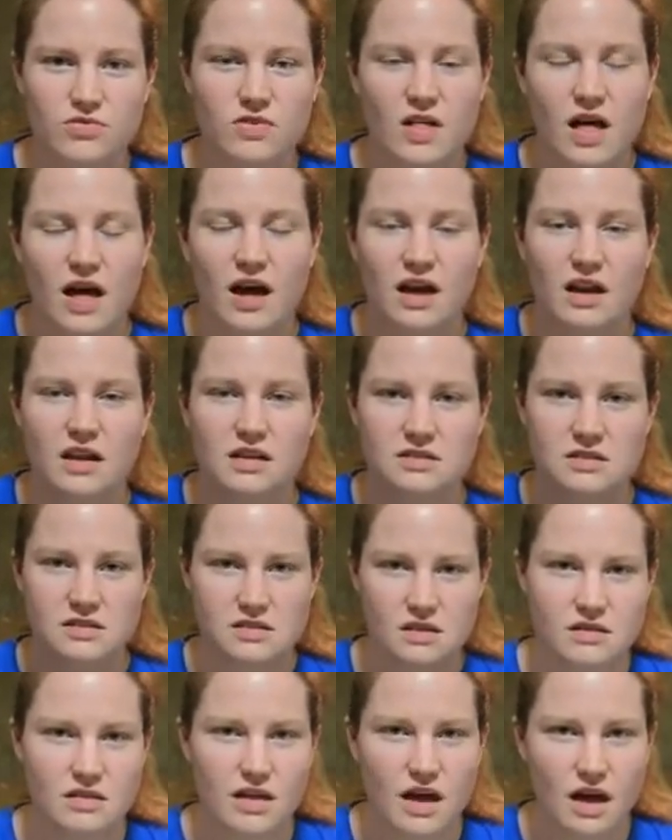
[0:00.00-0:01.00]
flat and
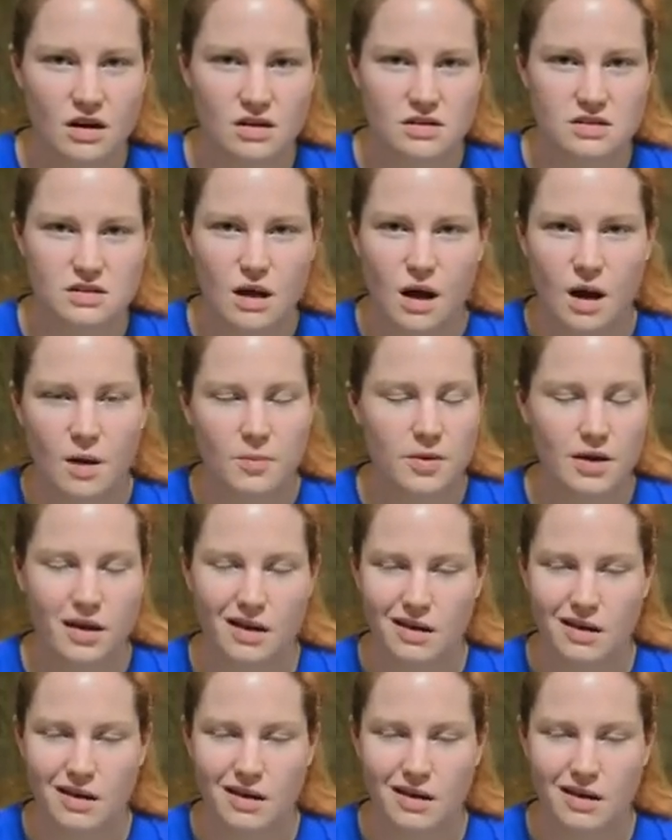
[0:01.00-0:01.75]
stuck that on top,